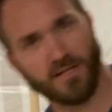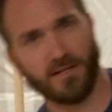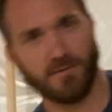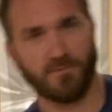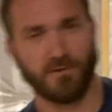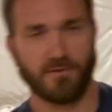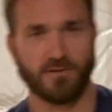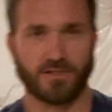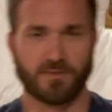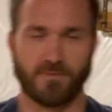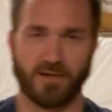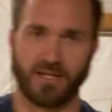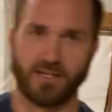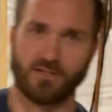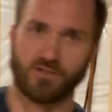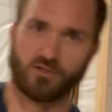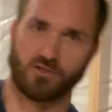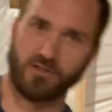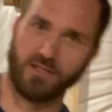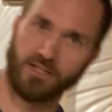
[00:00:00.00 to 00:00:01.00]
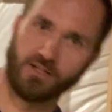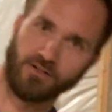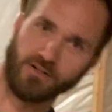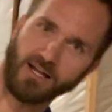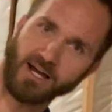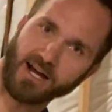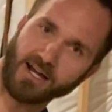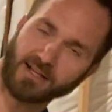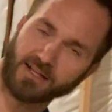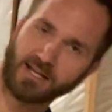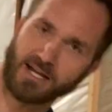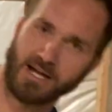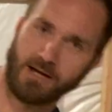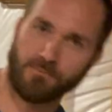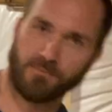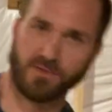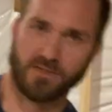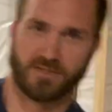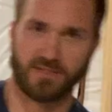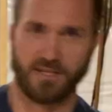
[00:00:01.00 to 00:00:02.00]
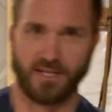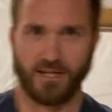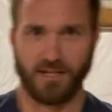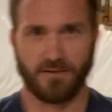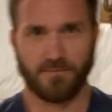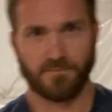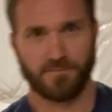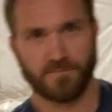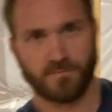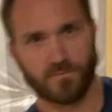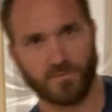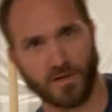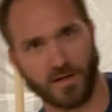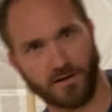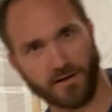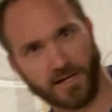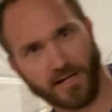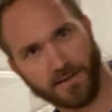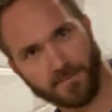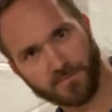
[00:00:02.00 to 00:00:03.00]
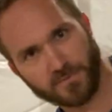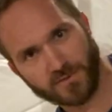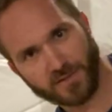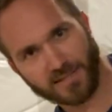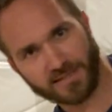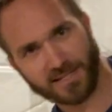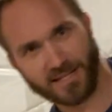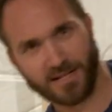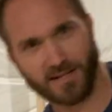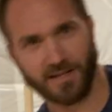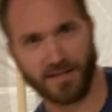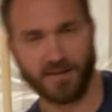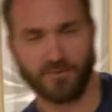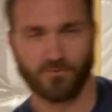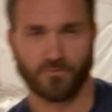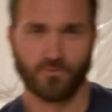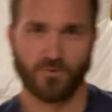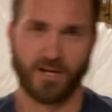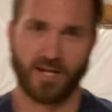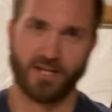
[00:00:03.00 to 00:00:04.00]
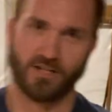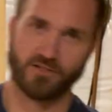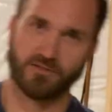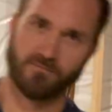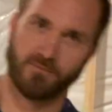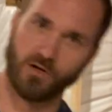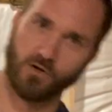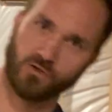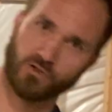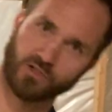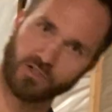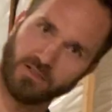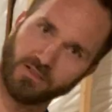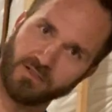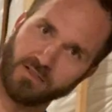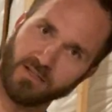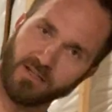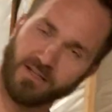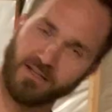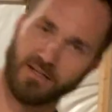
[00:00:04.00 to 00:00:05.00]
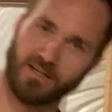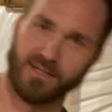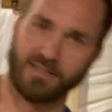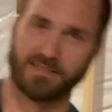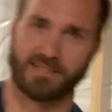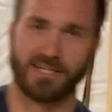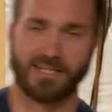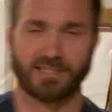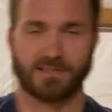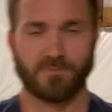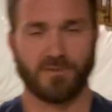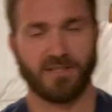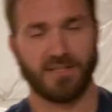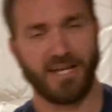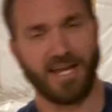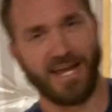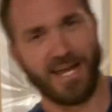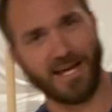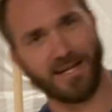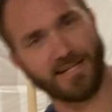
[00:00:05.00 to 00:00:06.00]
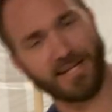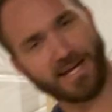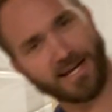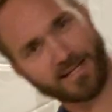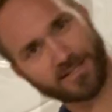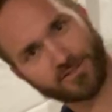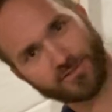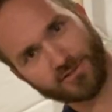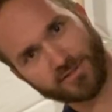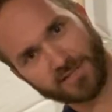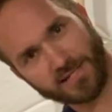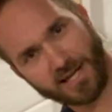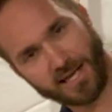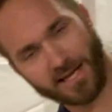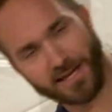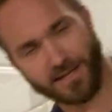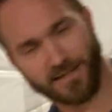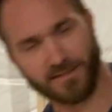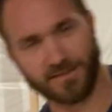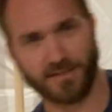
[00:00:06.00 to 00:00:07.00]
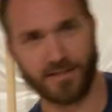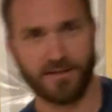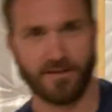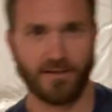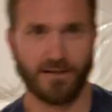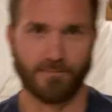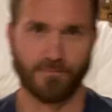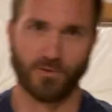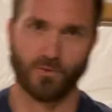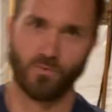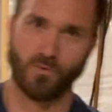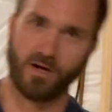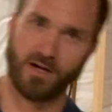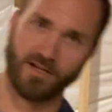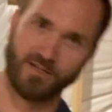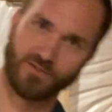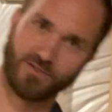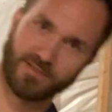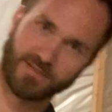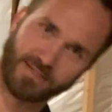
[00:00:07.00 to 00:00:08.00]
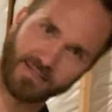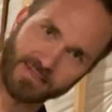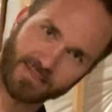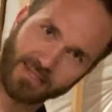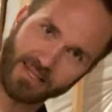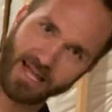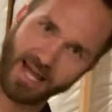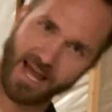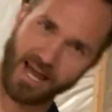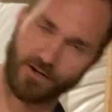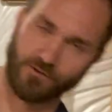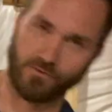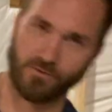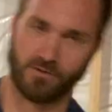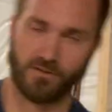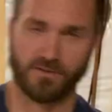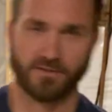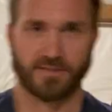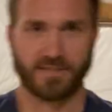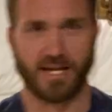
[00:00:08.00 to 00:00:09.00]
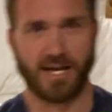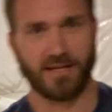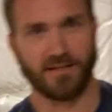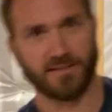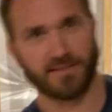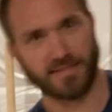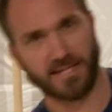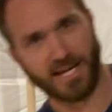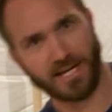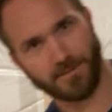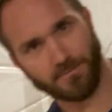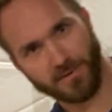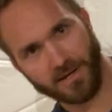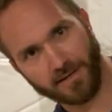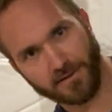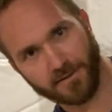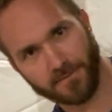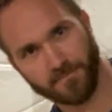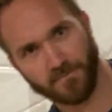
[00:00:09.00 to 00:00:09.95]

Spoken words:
but just making sure that you're not compensating, all right? So that's kind of range of motion assessment and exercise. Number 1 is just this lateral side to side bend,